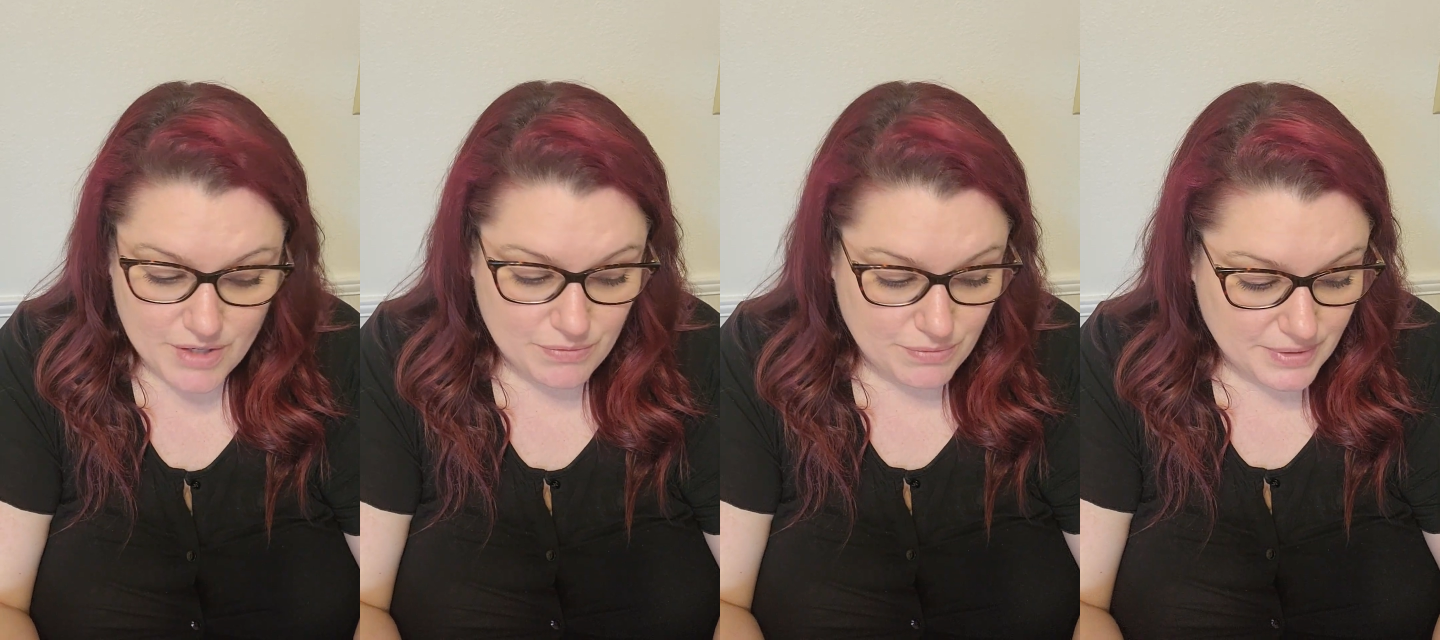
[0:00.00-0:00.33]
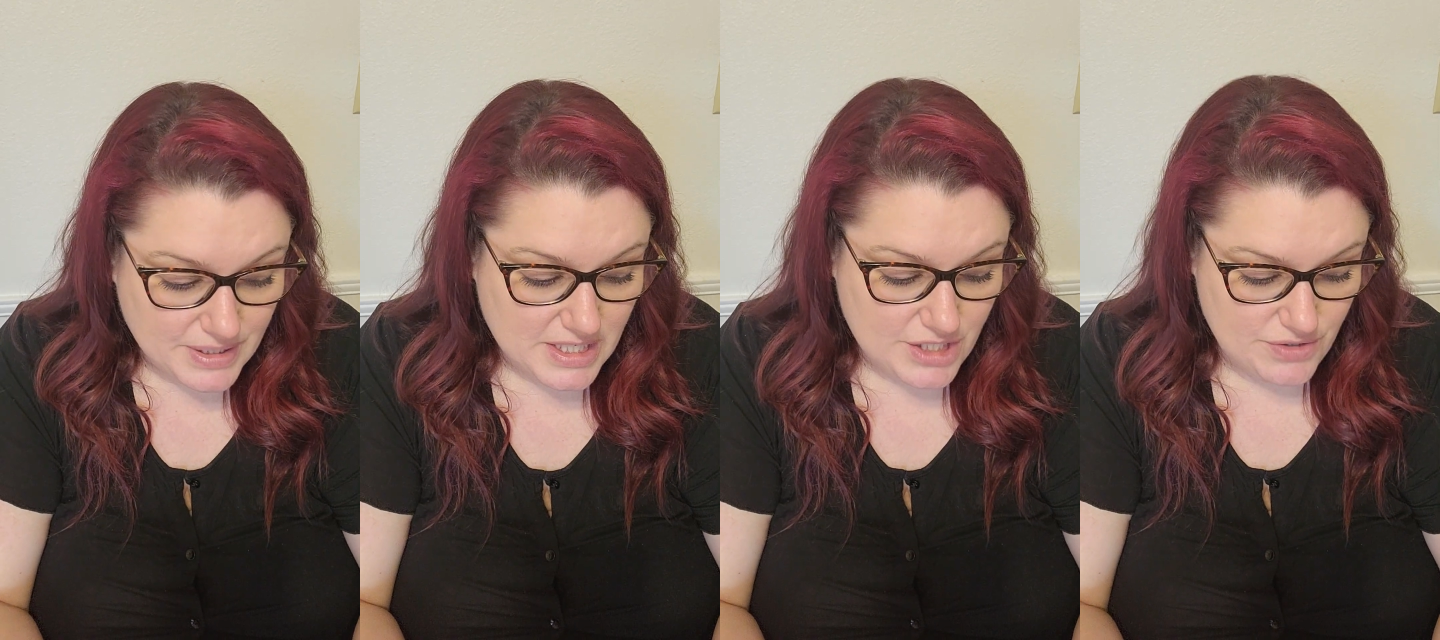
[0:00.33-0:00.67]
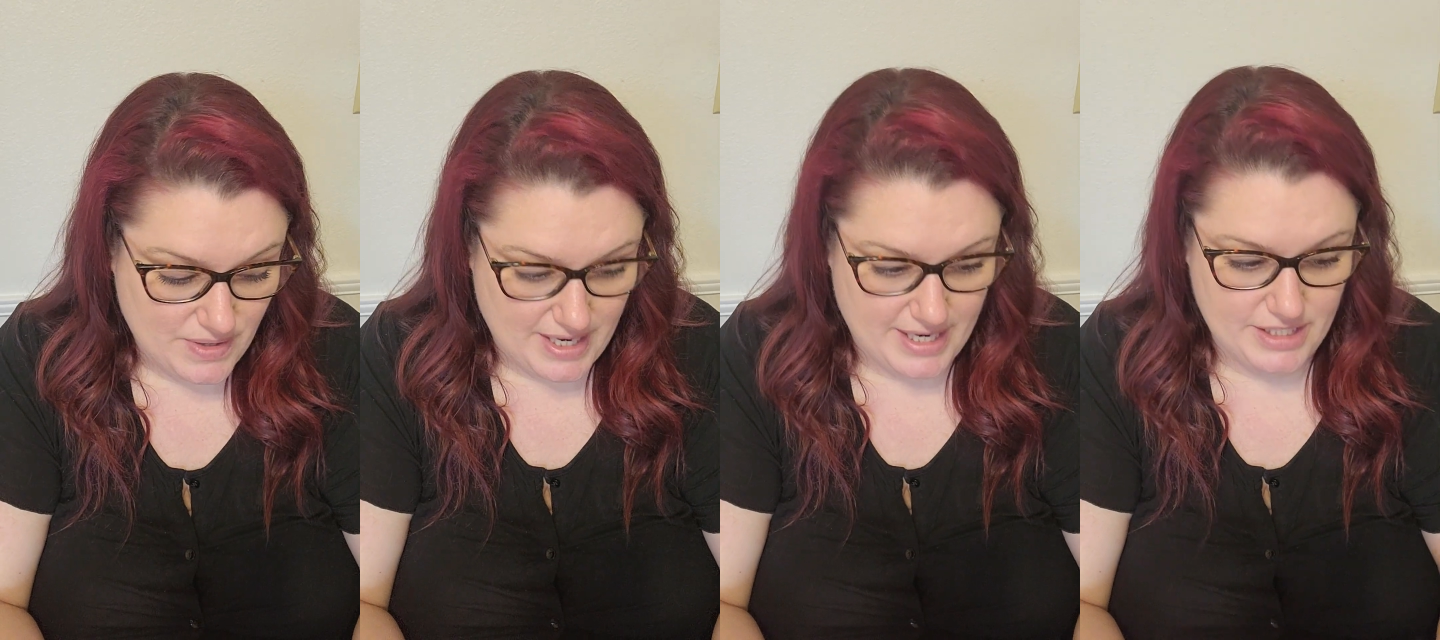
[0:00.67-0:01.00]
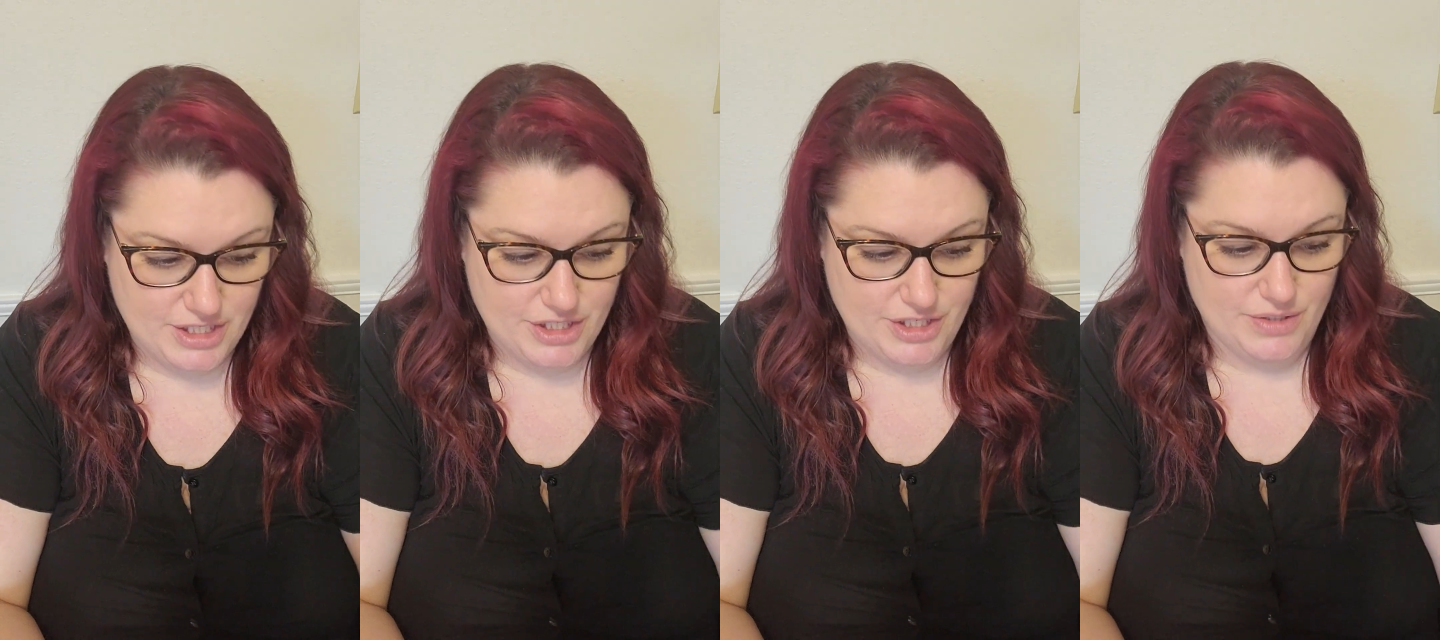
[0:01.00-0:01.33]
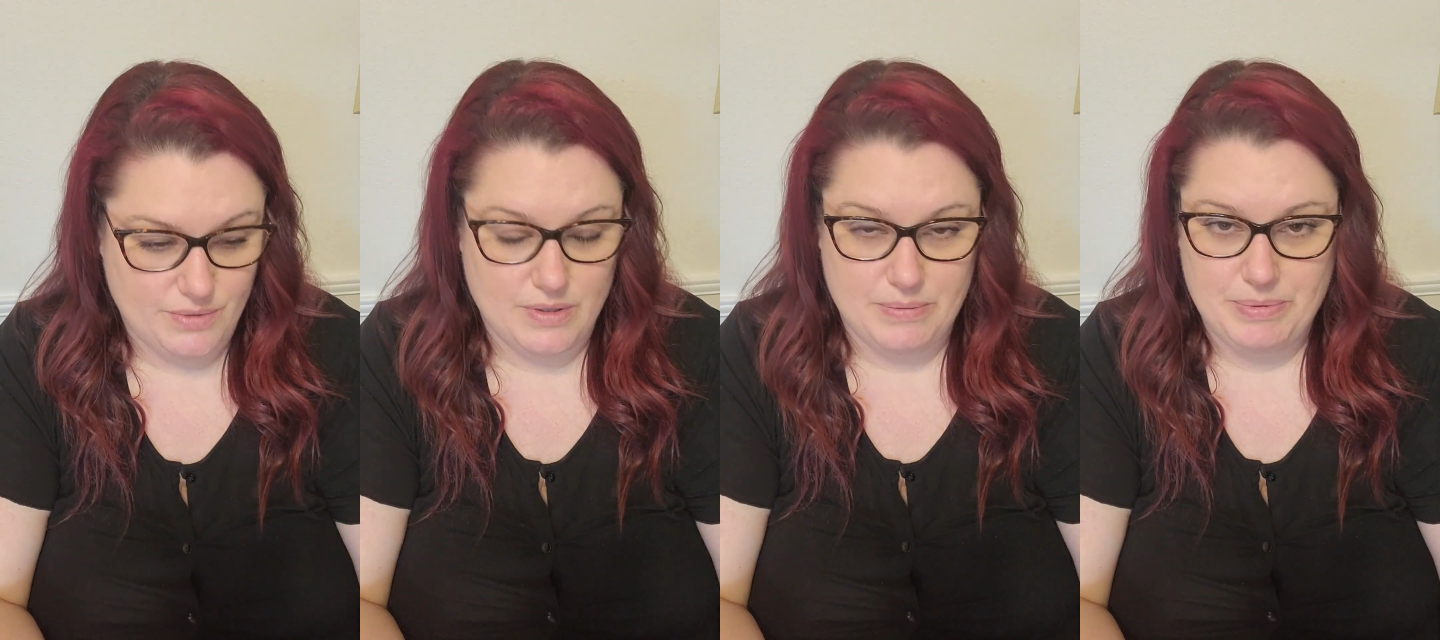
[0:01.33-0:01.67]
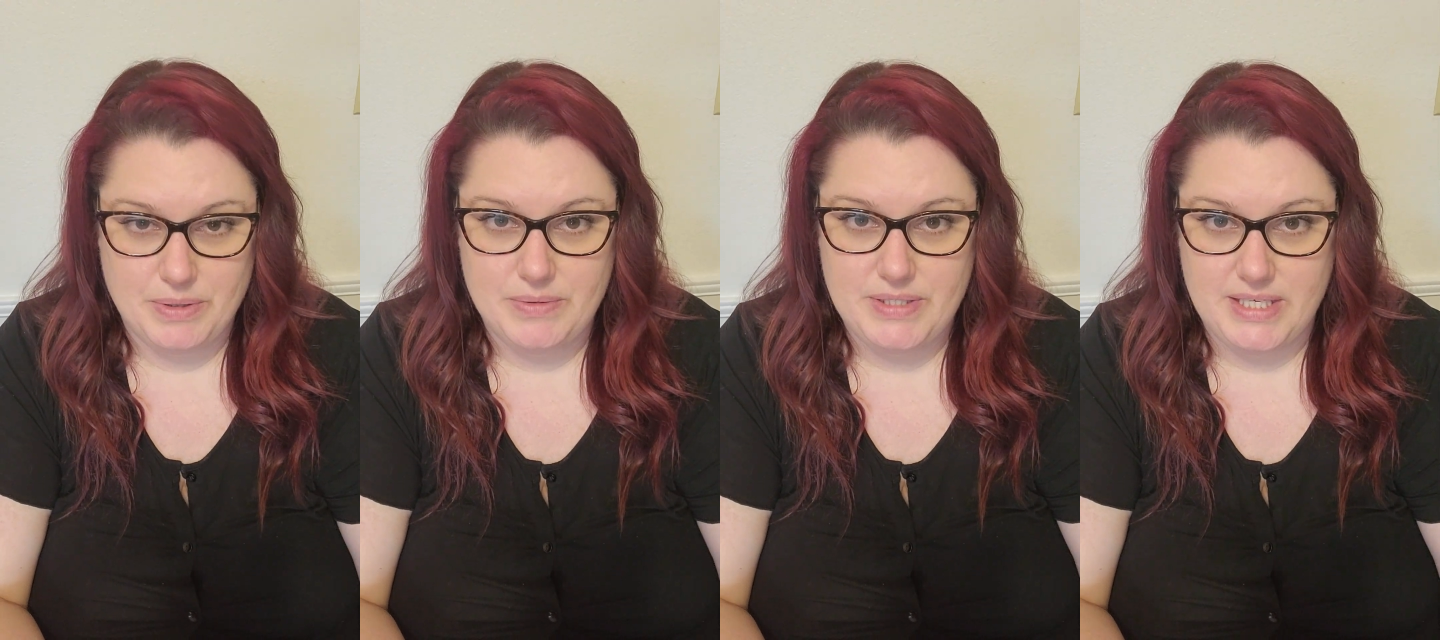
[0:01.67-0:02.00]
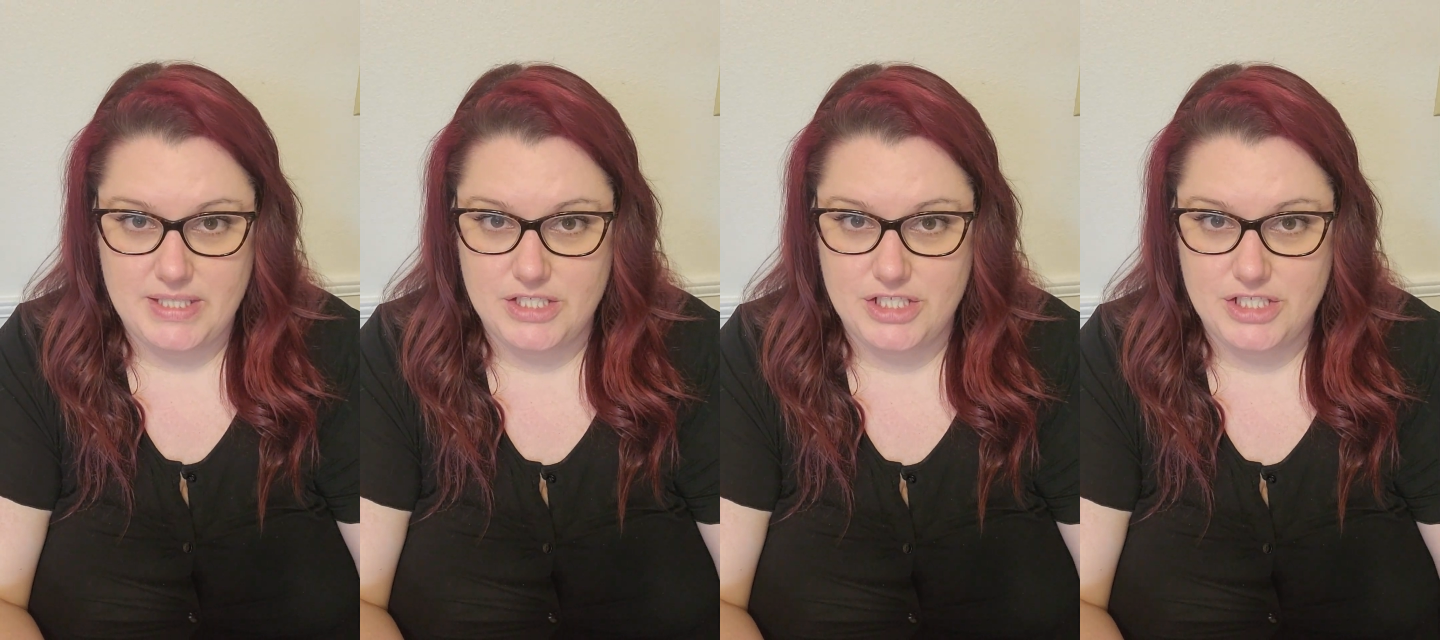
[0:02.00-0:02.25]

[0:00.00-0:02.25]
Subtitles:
really try to do a protein